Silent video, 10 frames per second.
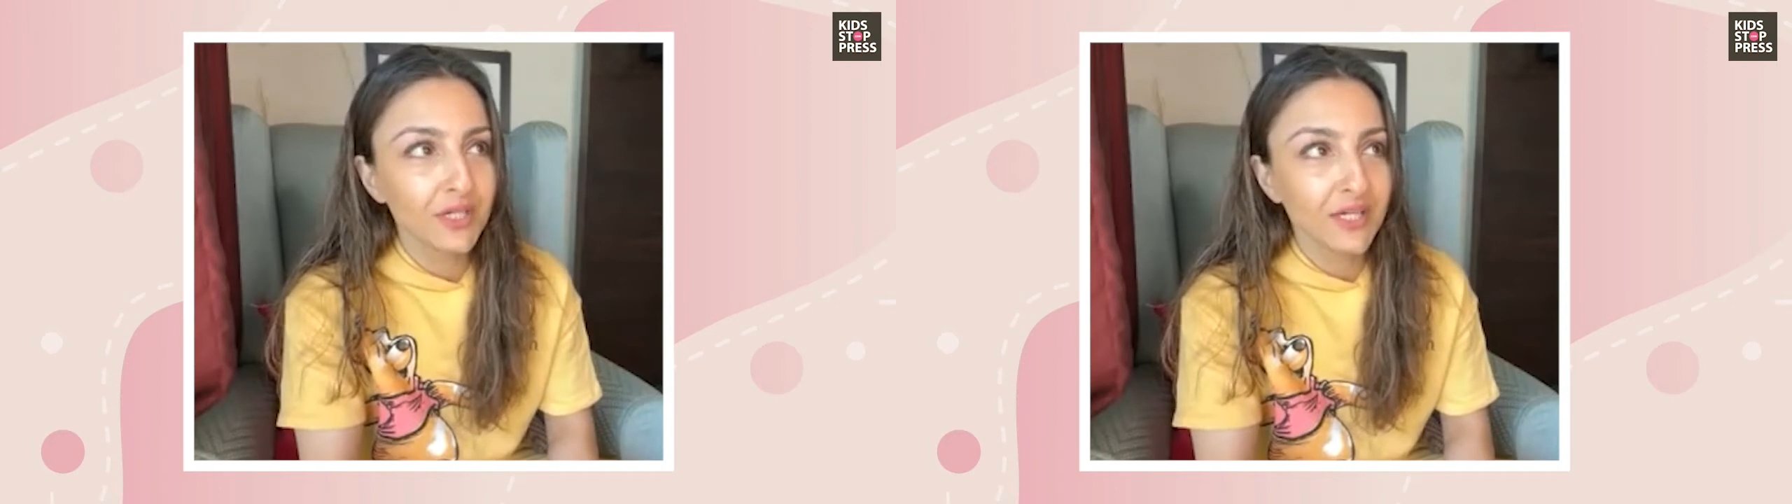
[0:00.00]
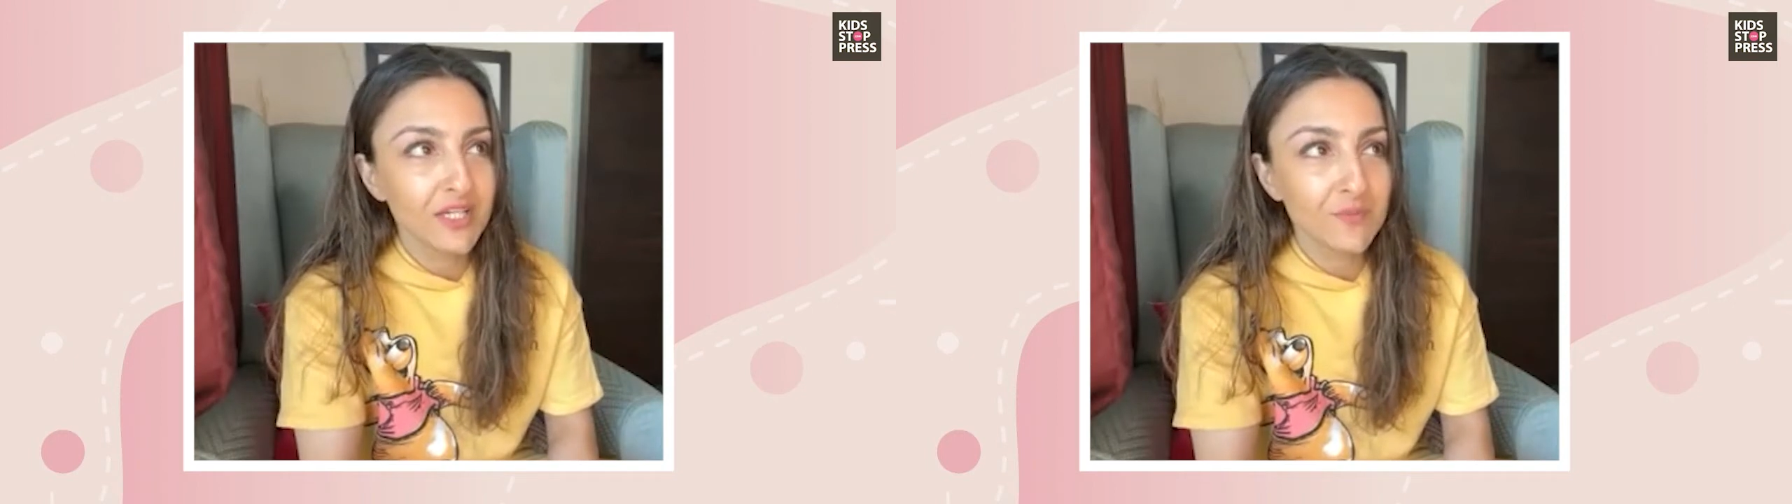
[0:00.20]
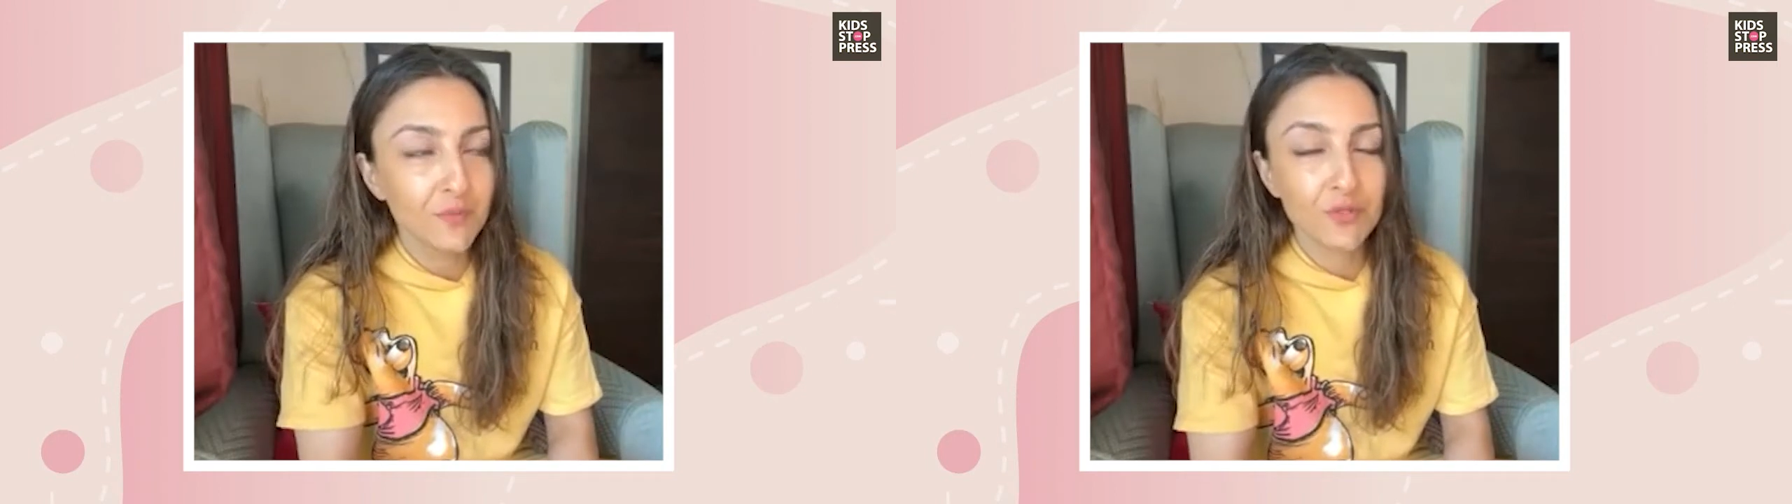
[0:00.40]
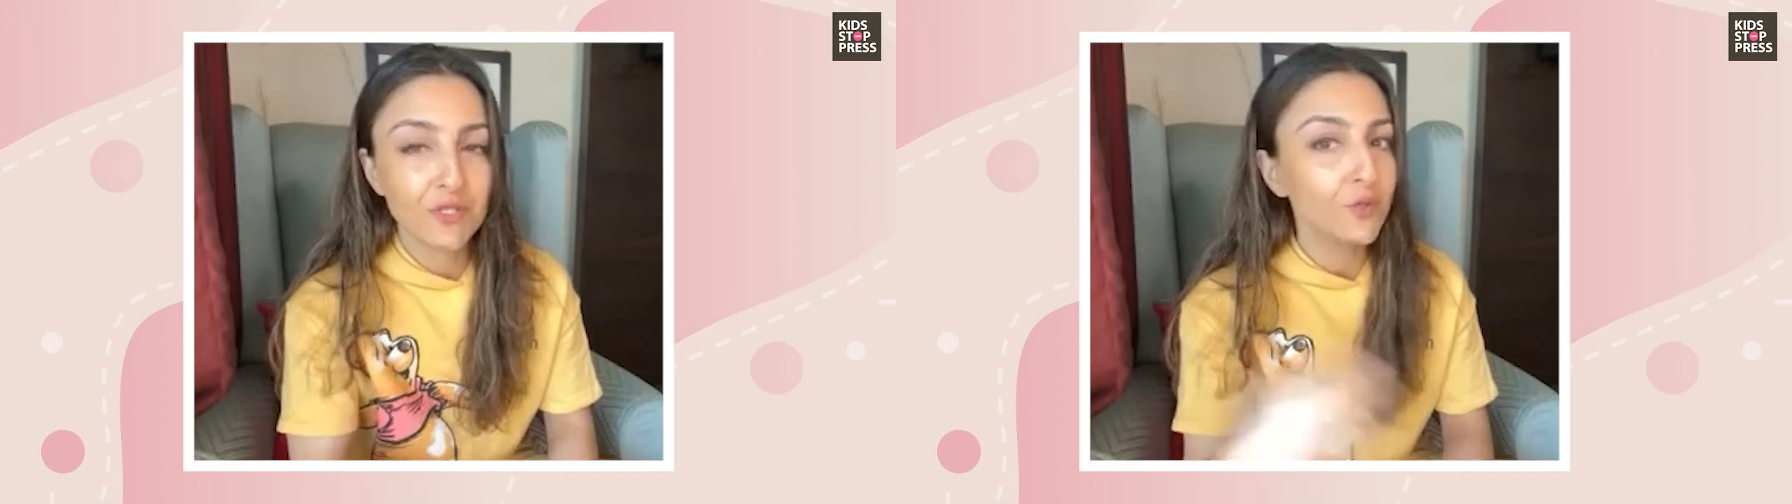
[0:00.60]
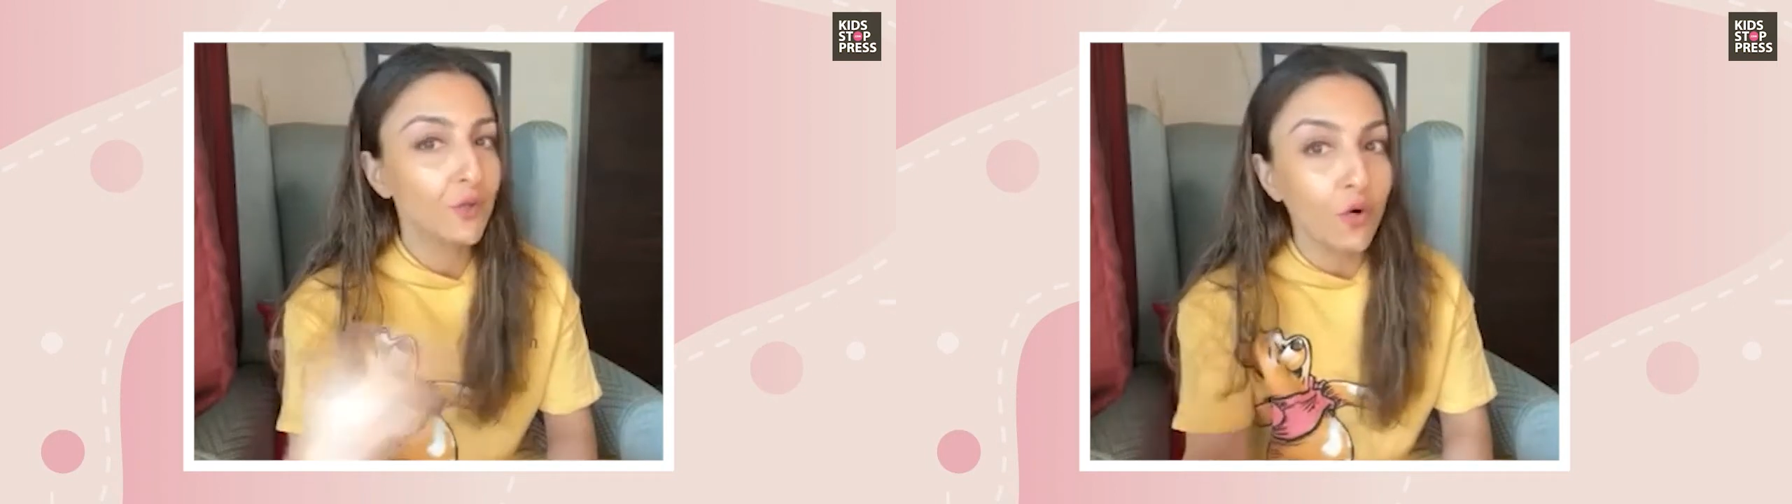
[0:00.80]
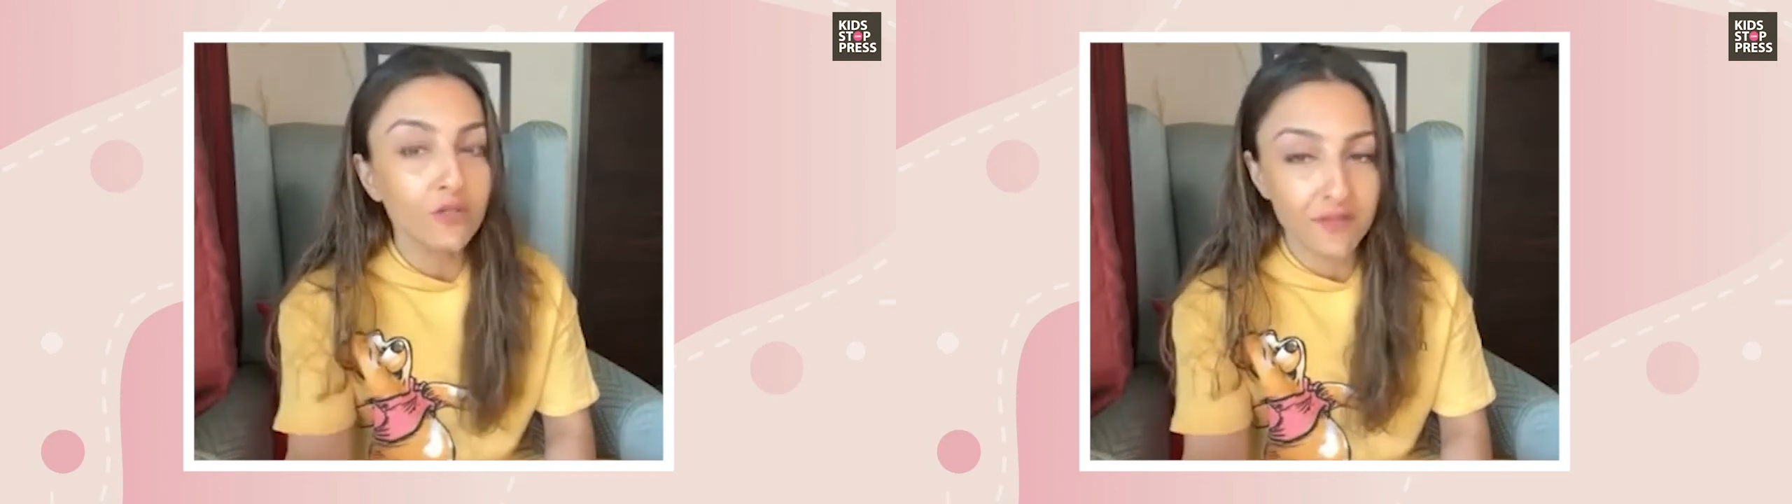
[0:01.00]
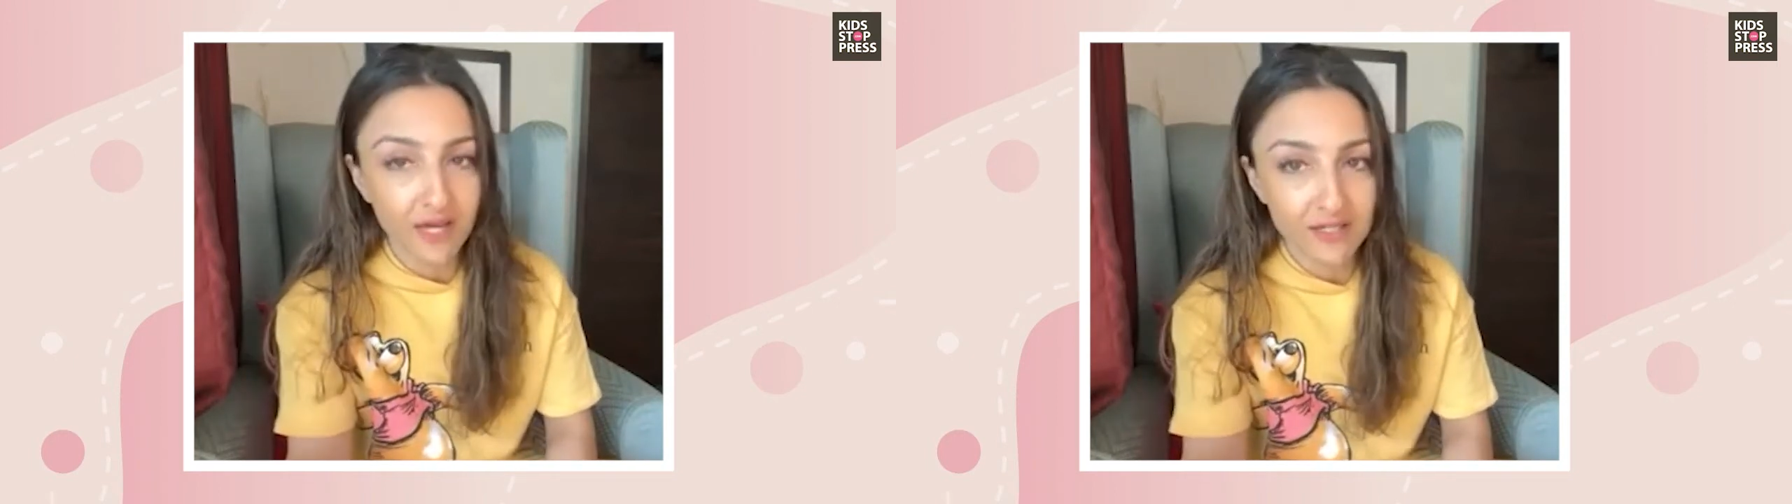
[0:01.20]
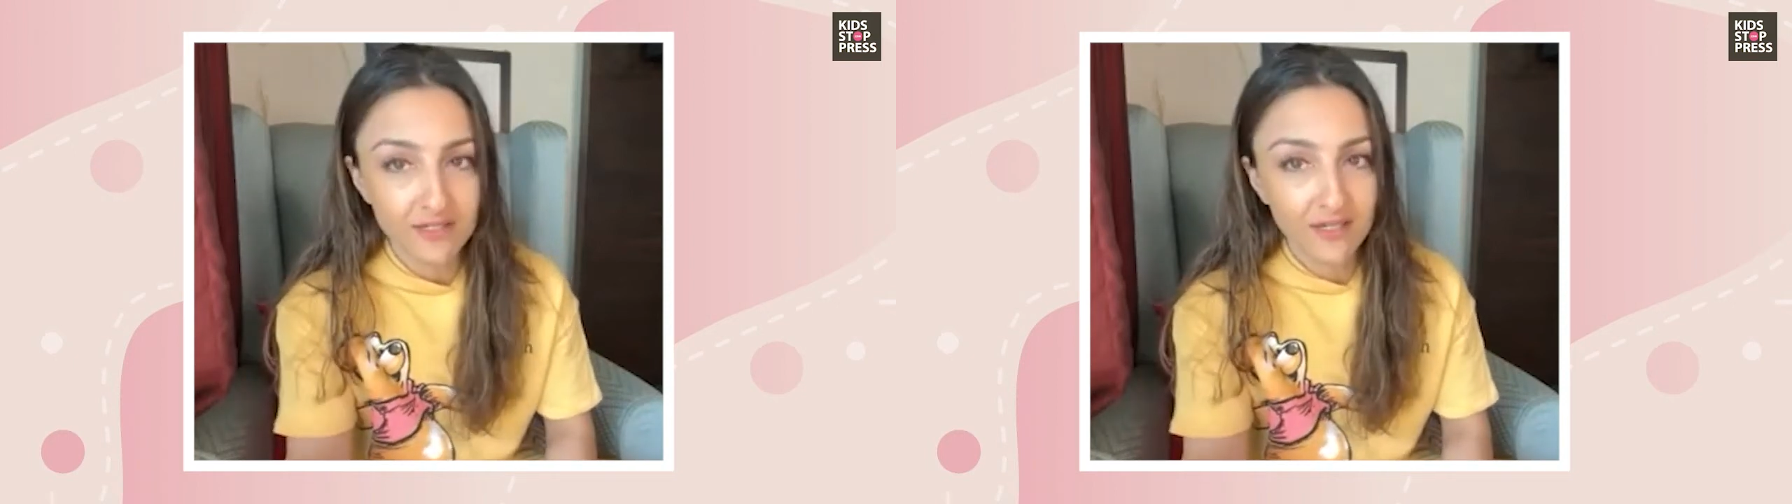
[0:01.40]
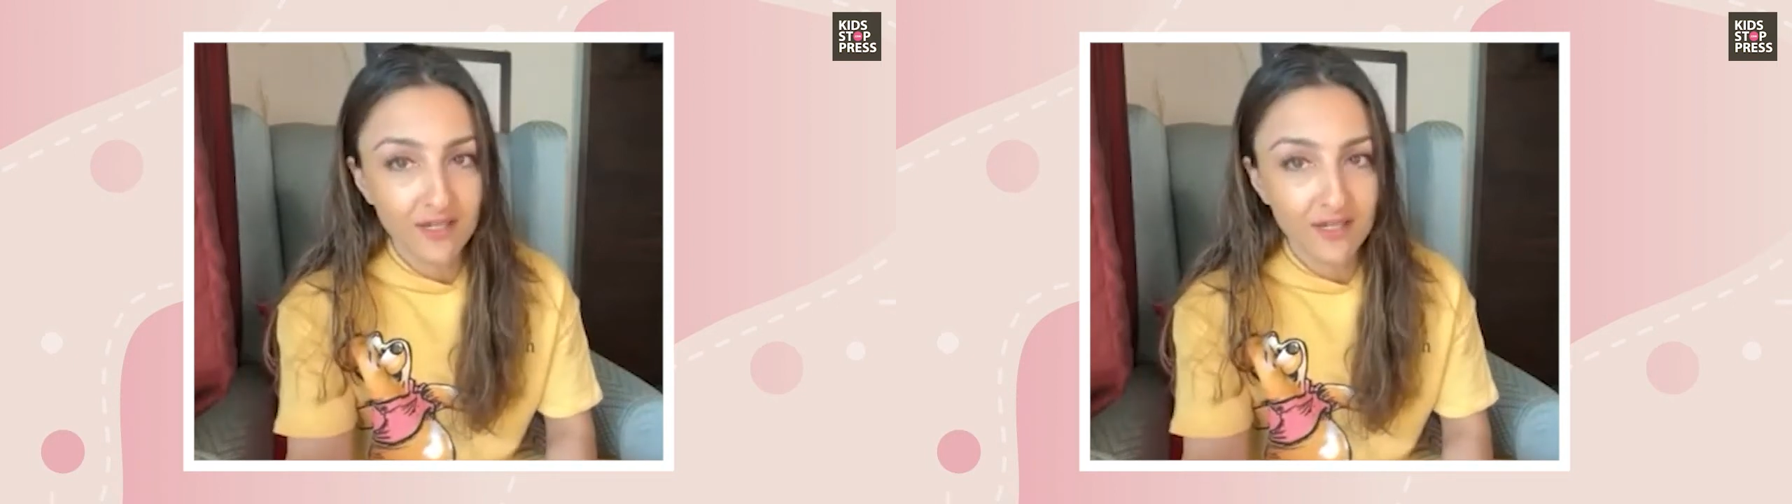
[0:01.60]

expose her to all of that.